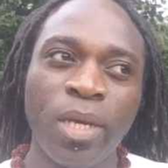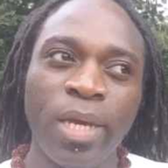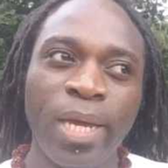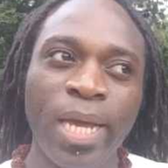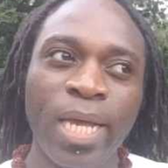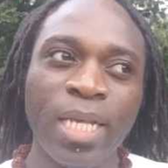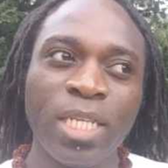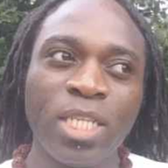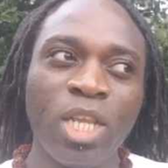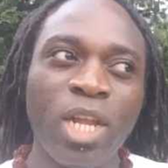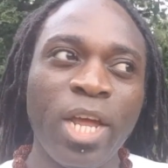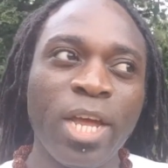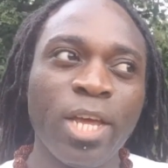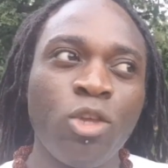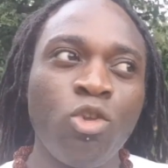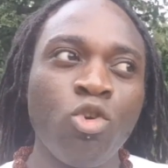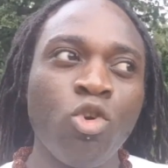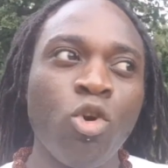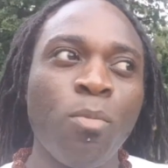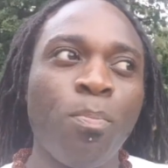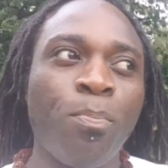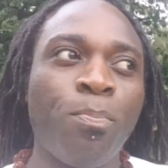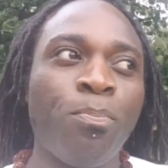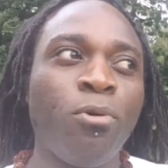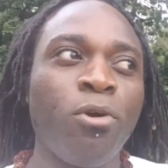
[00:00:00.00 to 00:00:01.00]
it's like
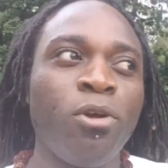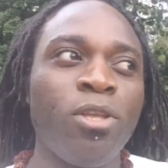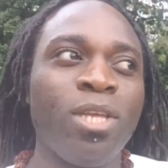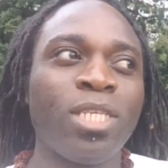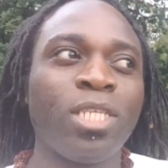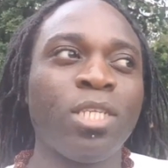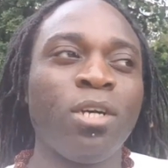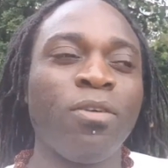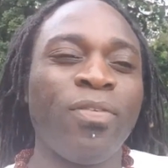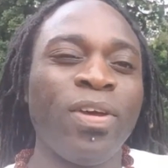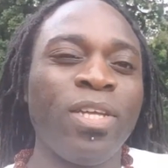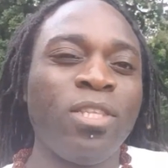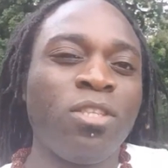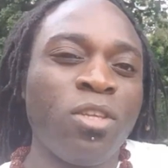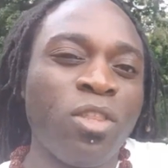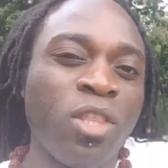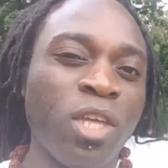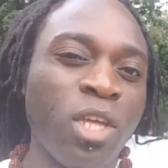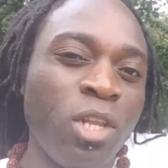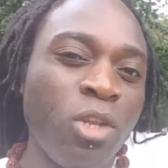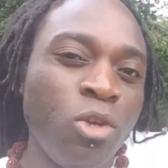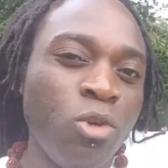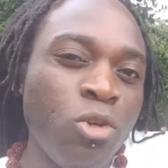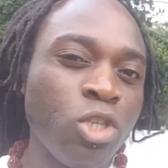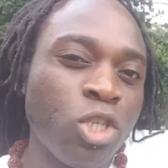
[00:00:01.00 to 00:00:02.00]
you're putting yourself into the
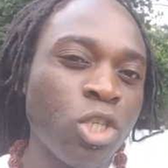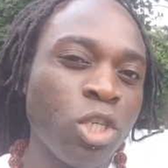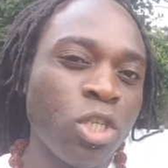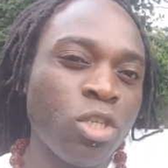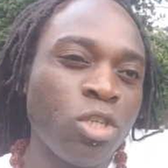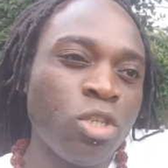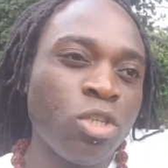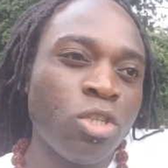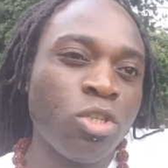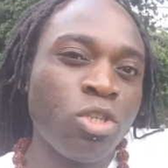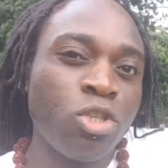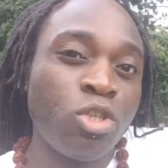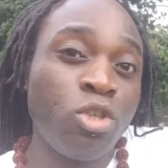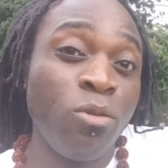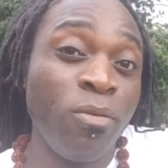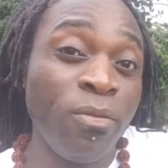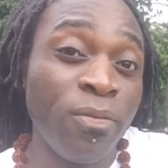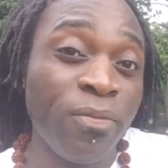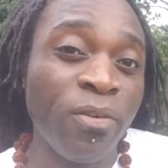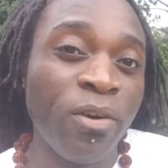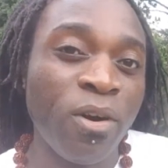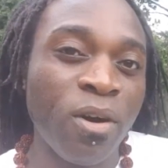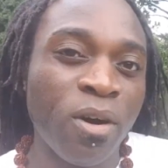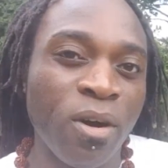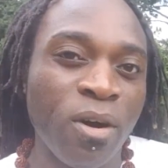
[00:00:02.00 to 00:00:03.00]
illusion too
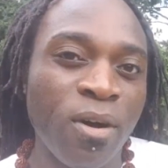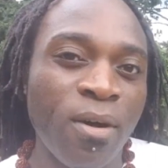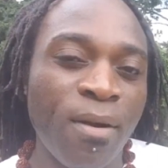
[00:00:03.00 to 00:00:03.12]
far.